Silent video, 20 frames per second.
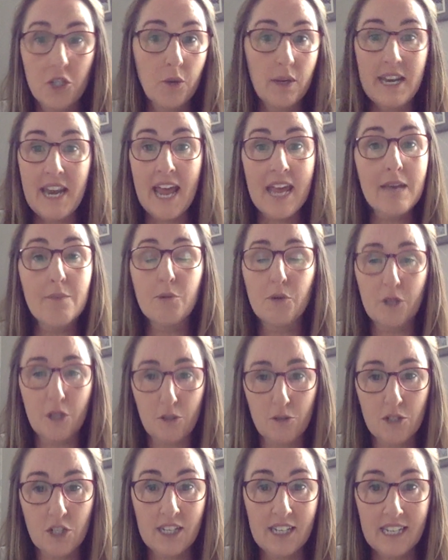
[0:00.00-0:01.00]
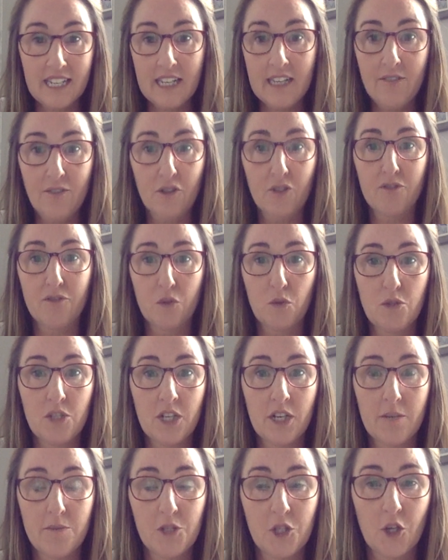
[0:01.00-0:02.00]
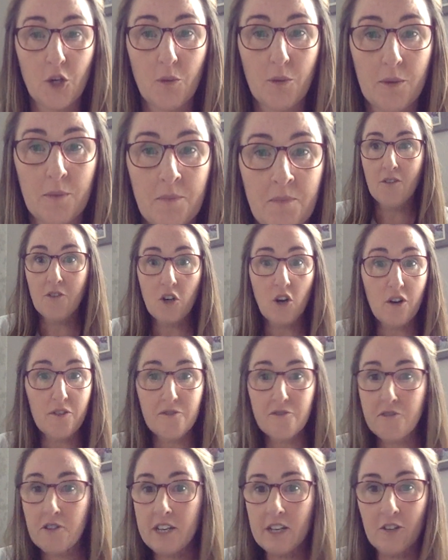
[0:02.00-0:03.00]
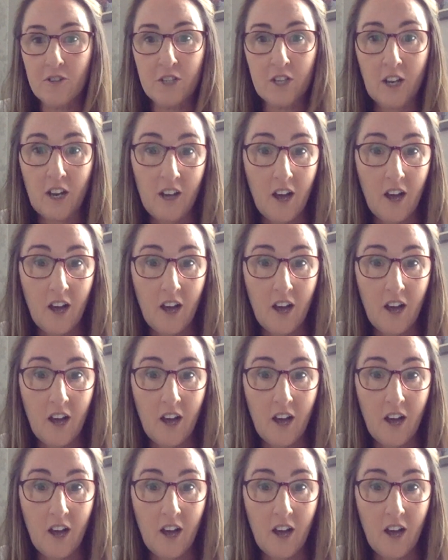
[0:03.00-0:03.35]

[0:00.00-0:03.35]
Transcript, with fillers: to enable you to leave your full time job. I've got a free on